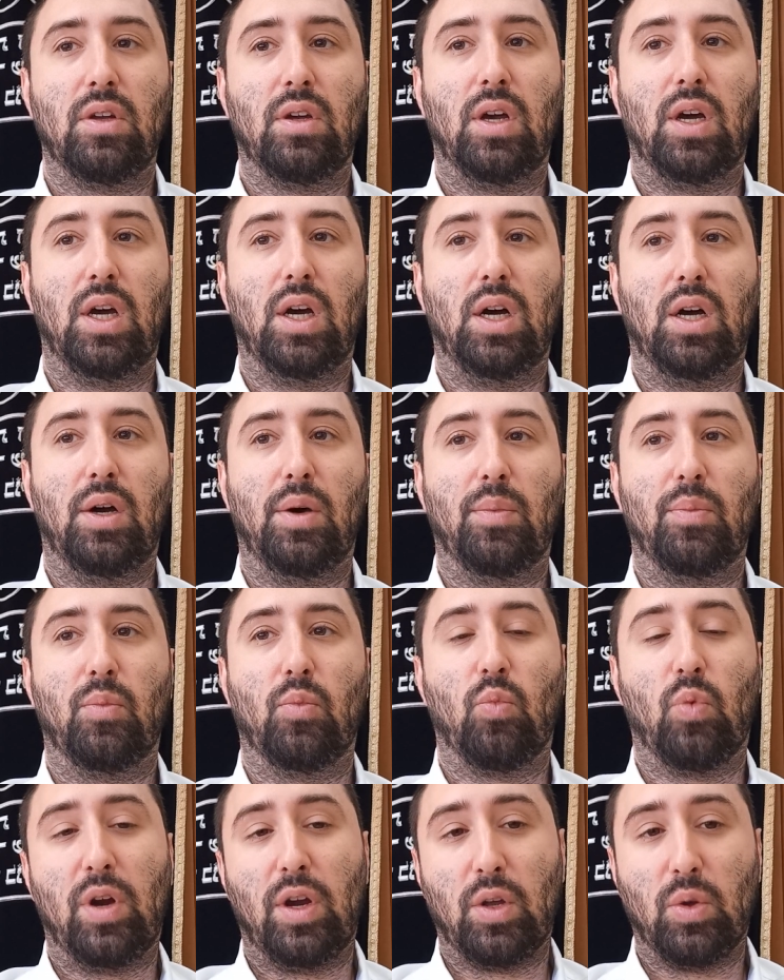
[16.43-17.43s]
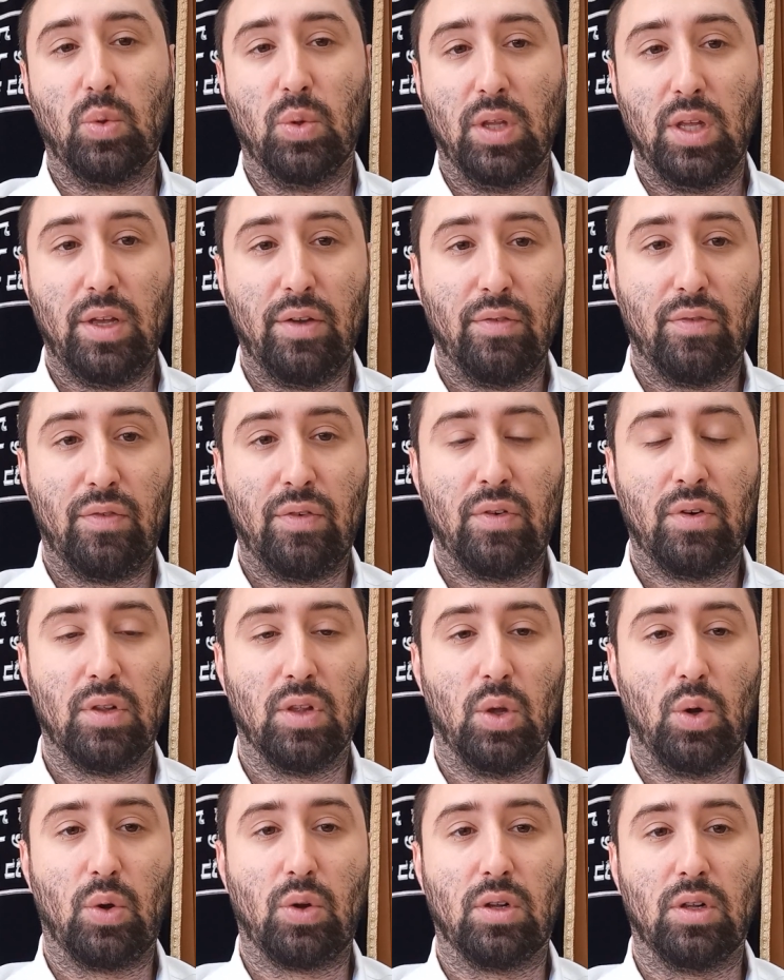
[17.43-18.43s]
where you live
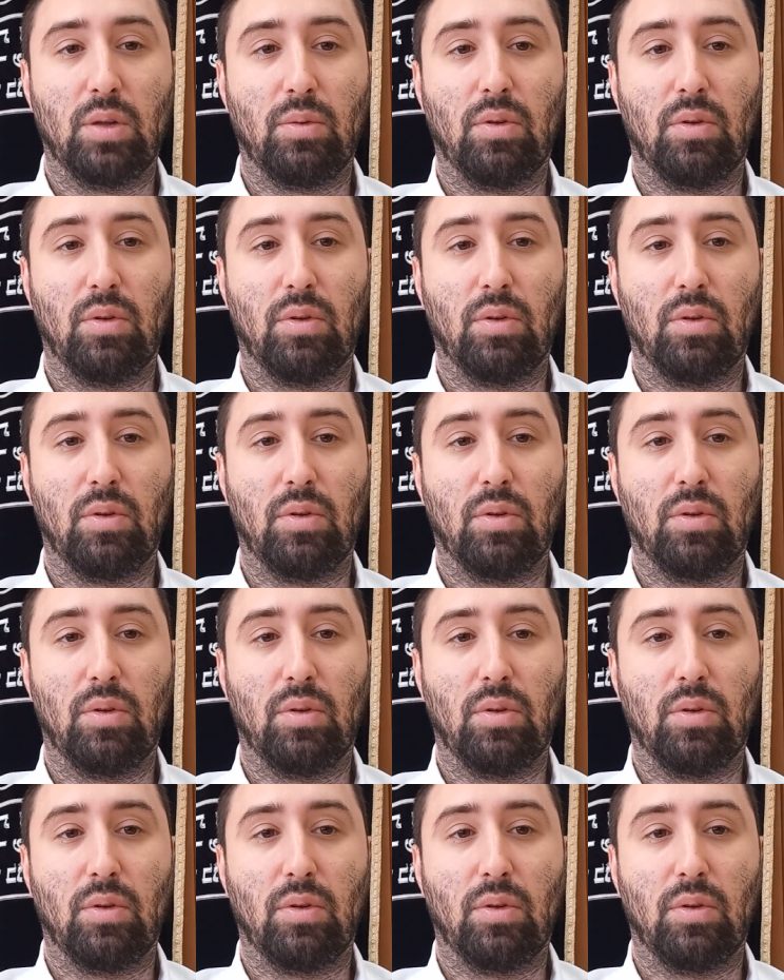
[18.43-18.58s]
locally,